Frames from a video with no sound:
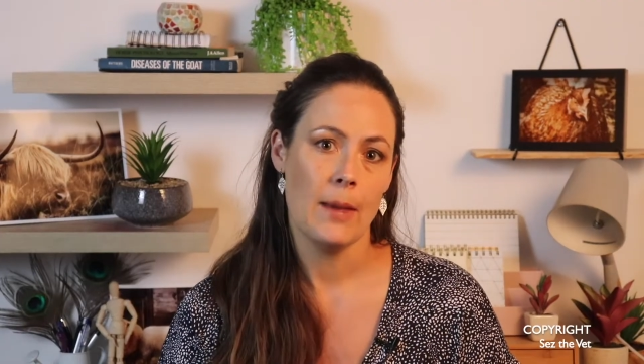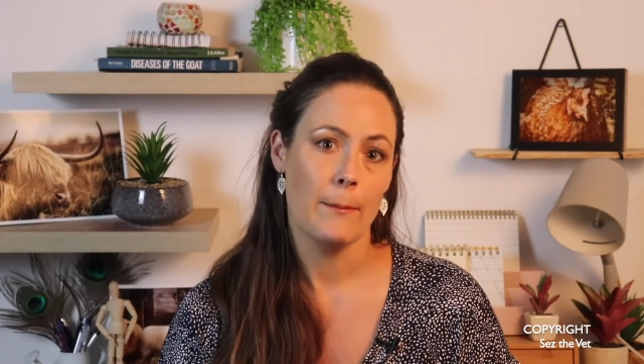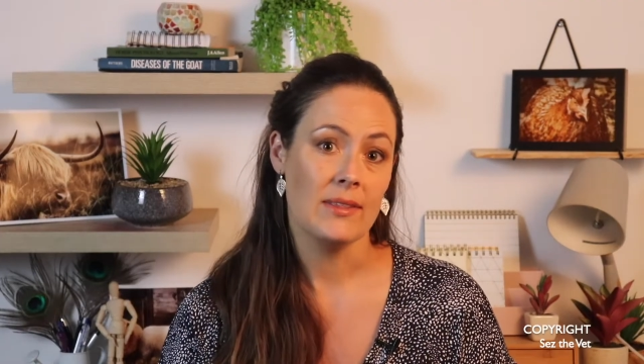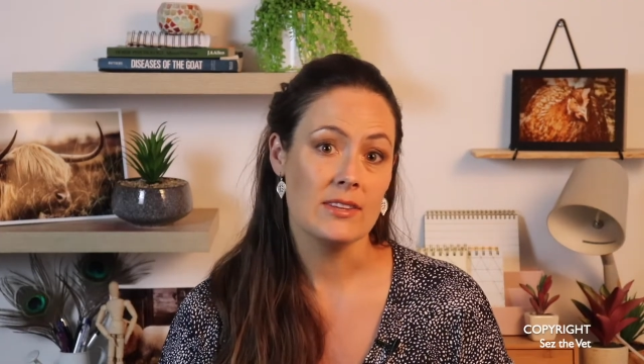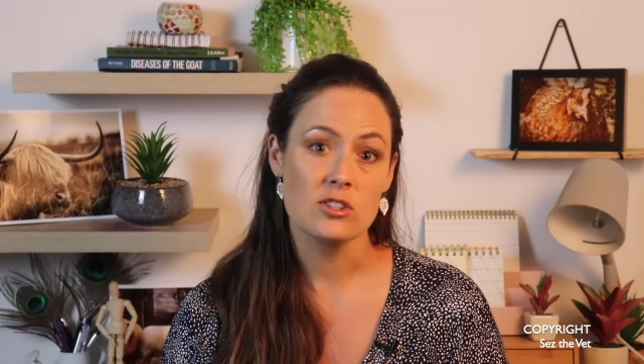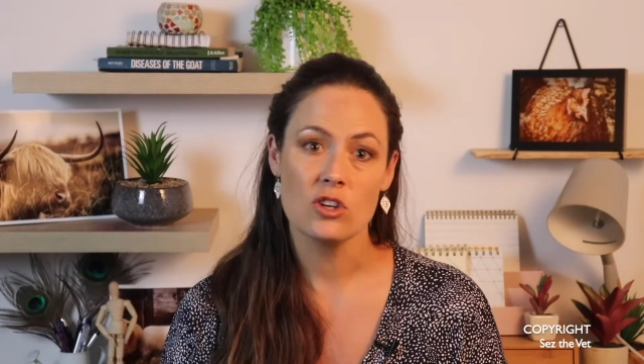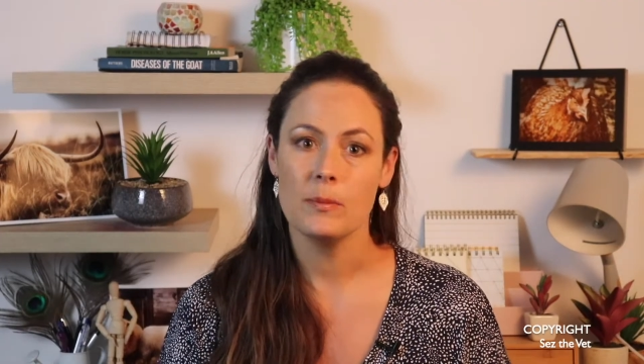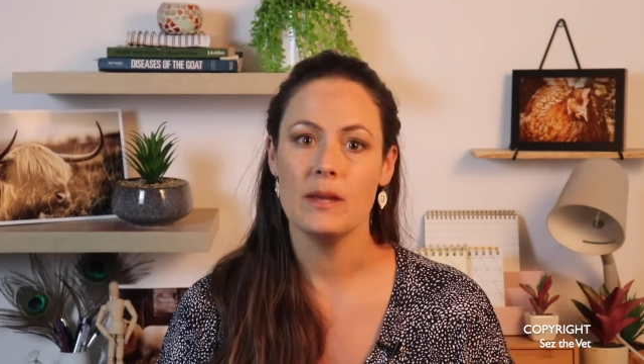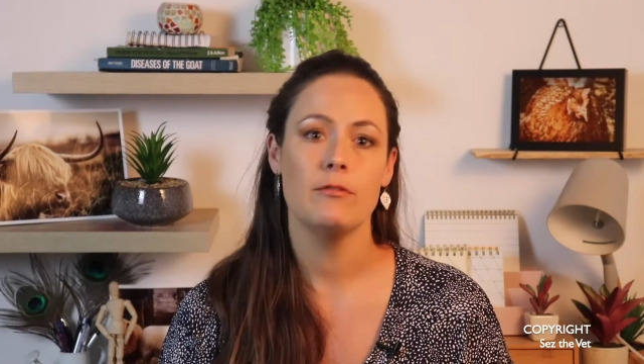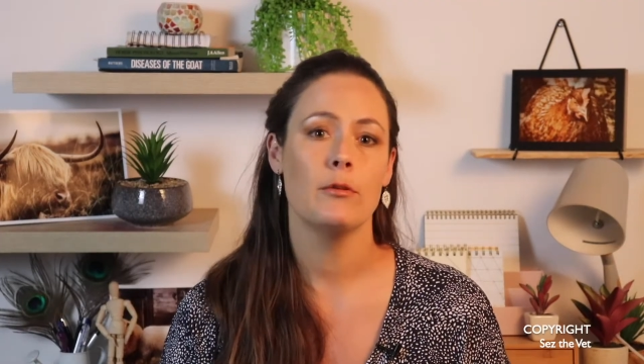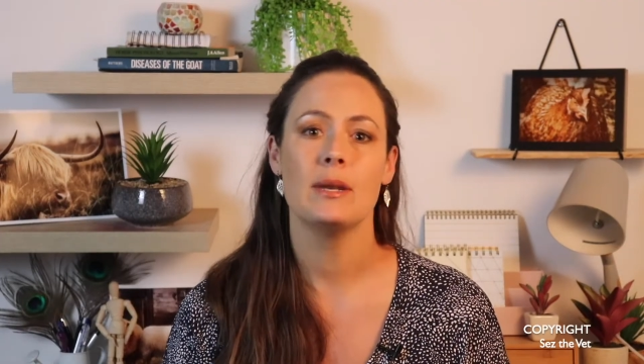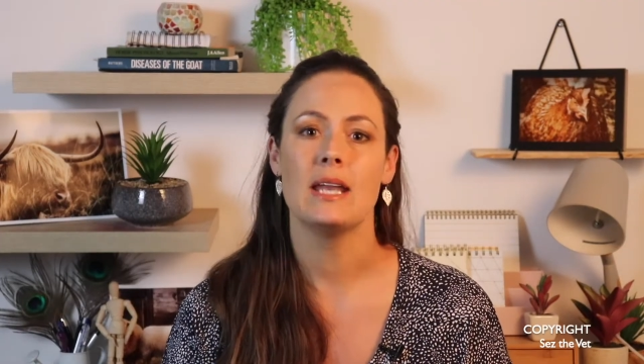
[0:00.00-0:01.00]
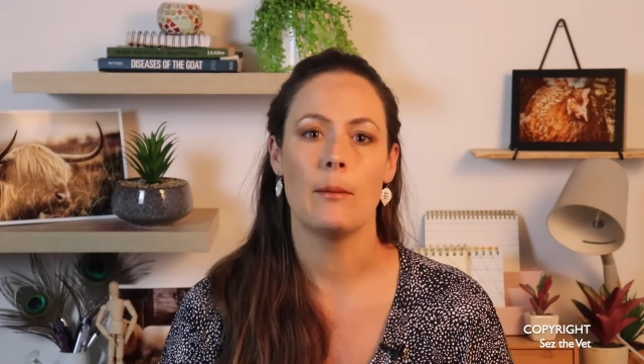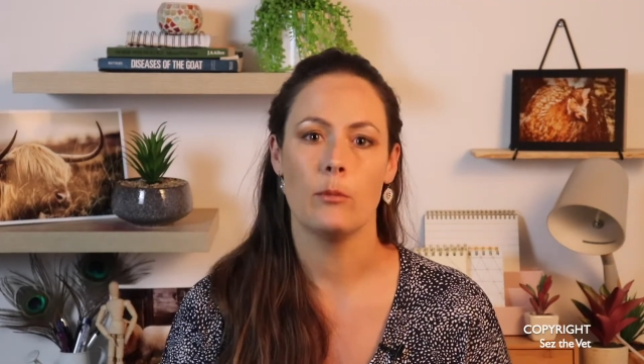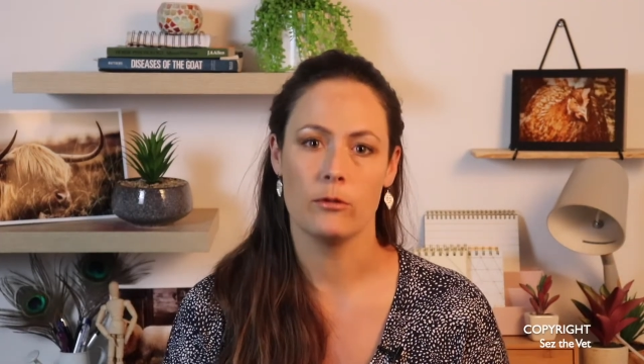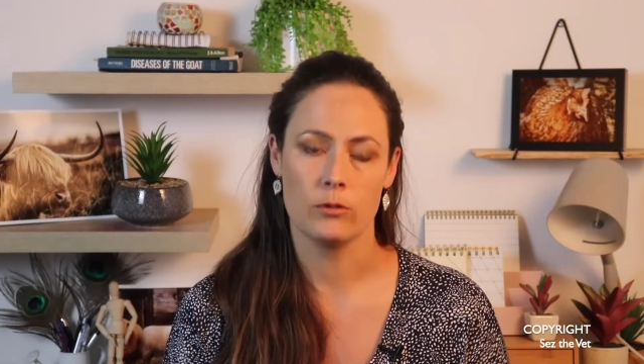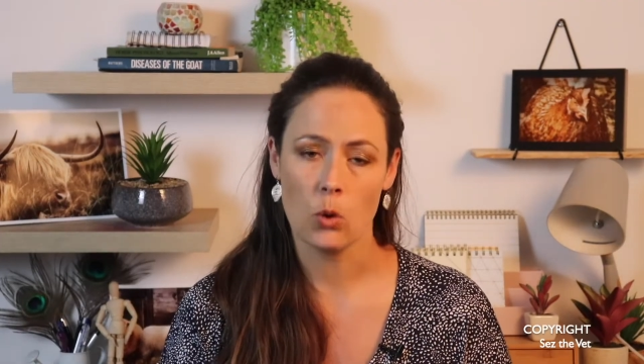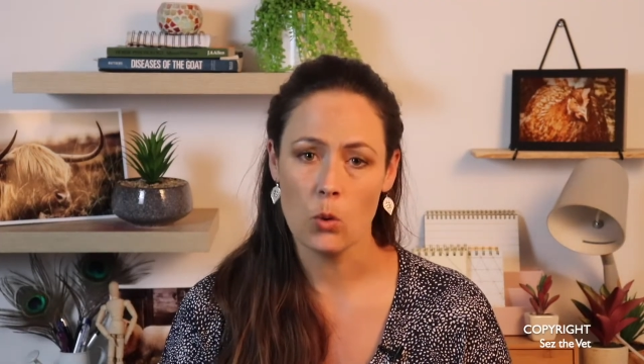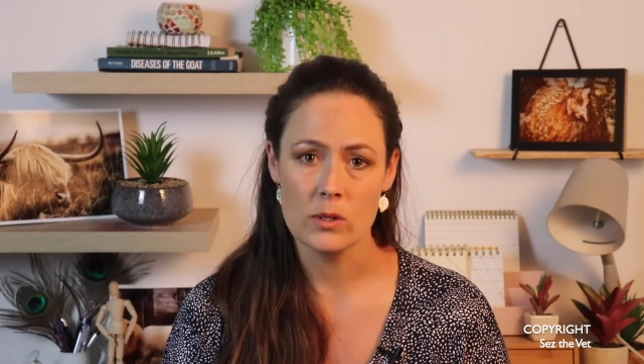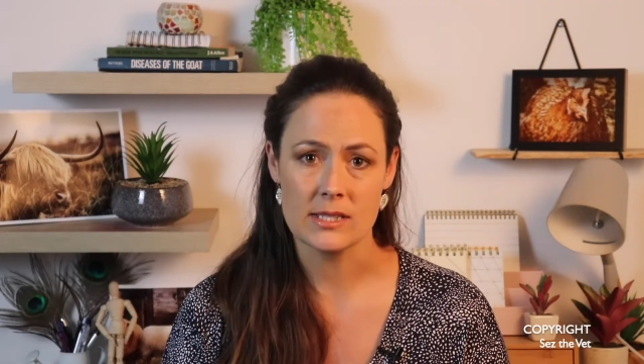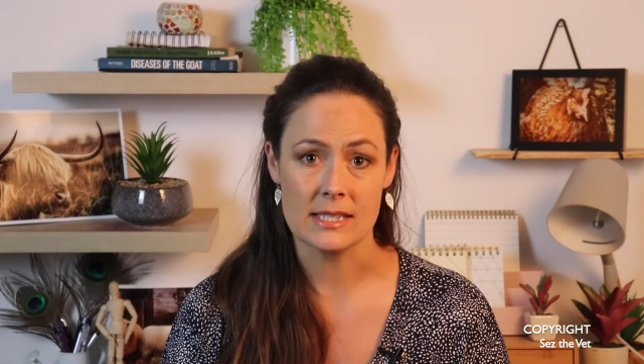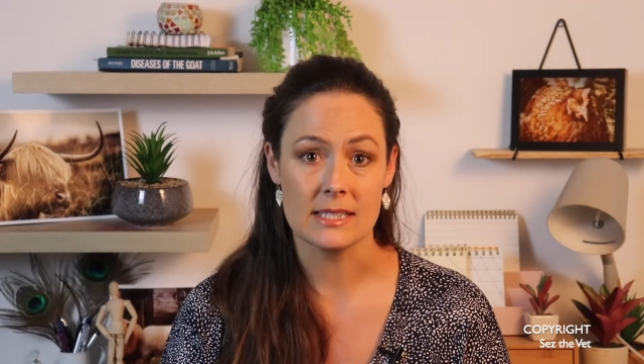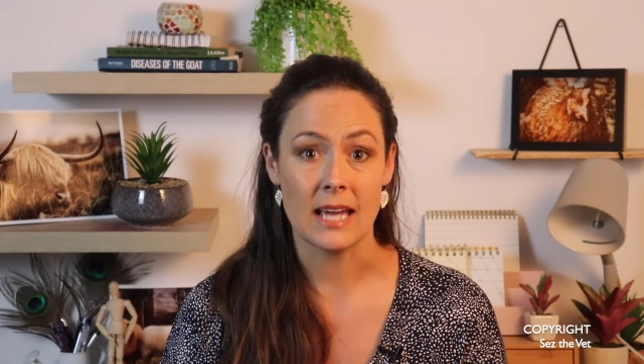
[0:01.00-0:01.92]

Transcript: But this could be from a number of causes.